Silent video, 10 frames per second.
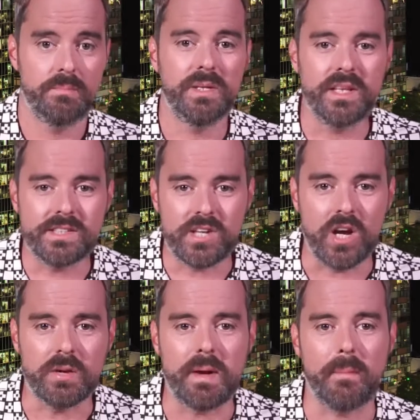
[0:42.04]
But let's
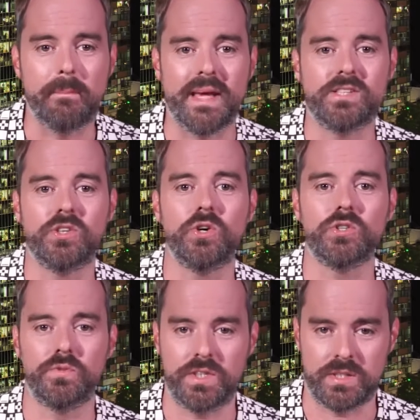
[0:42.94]
talk about
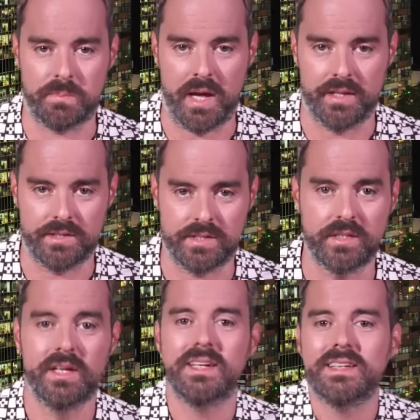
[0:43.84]
Mexico's response.
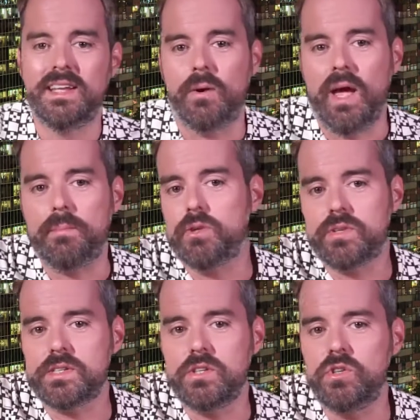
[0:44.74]
Now, AMLO
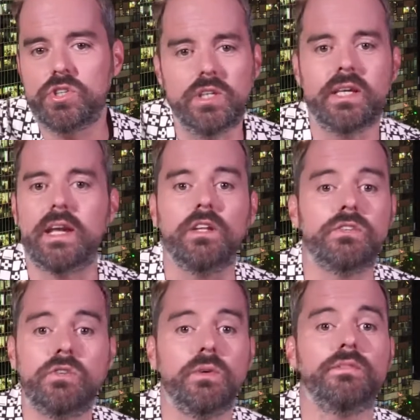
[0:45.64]
doesn't usually get
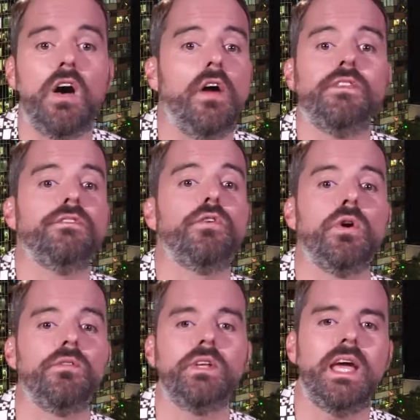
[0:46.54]
too involved in
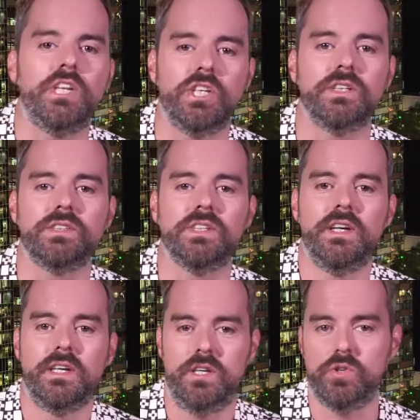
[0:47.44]
foreign relations.
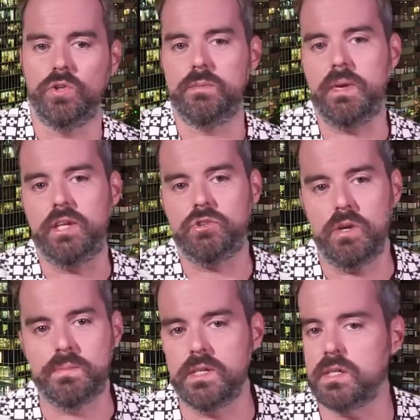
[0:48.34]
He's only made
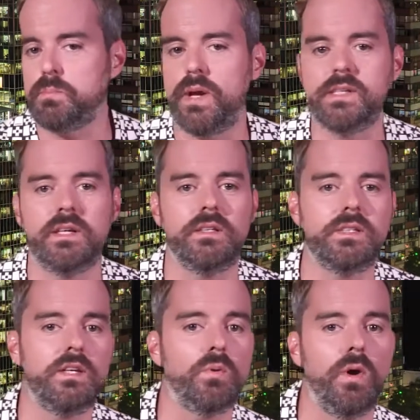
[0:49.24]
trips in his
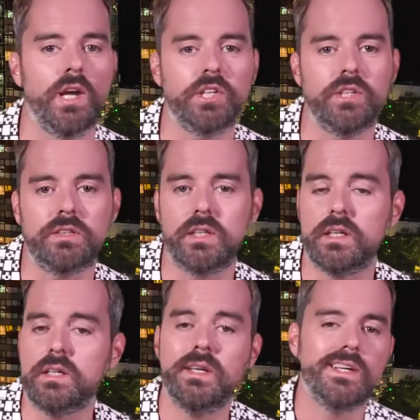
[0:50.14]
presidency to
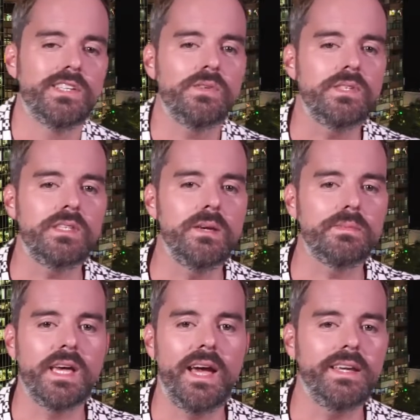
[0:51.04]
Washington, so it seems
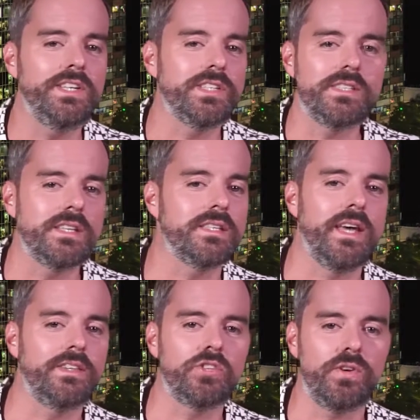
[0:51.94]
like he just doesn't
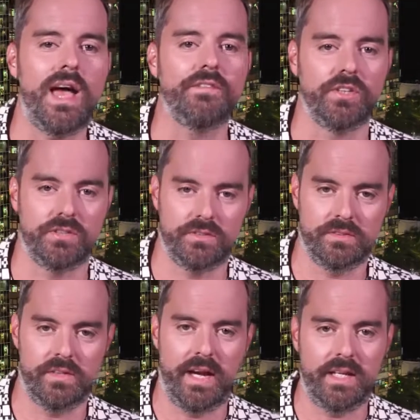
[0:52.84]
like to travel,
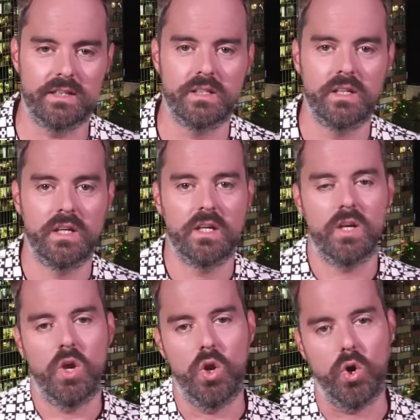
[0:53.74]
right?
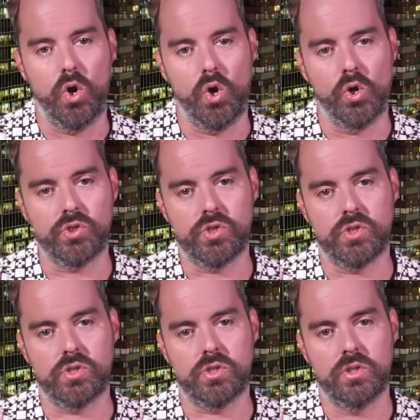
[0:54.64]

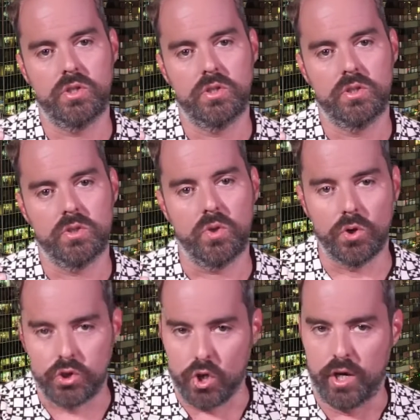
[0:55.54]
Los
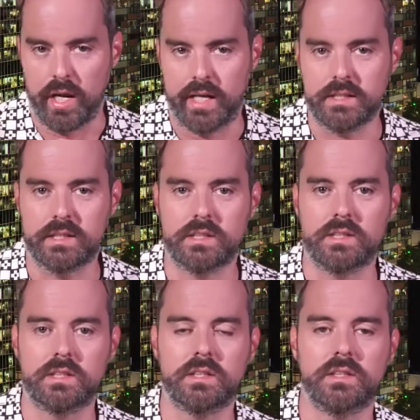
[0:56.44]

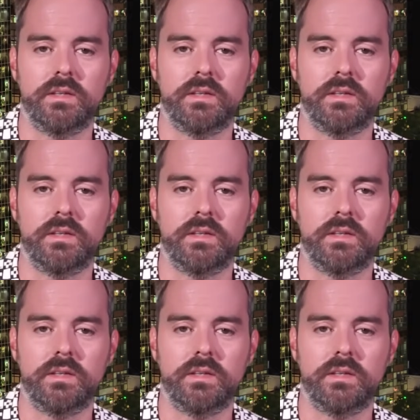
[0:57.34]
colchones